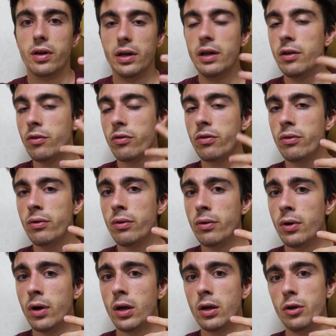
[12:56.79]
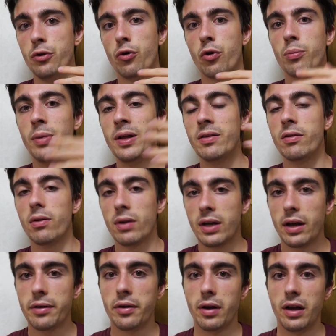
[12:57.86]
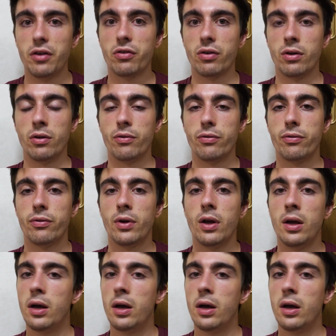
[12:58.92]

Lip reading: into your mental calculation of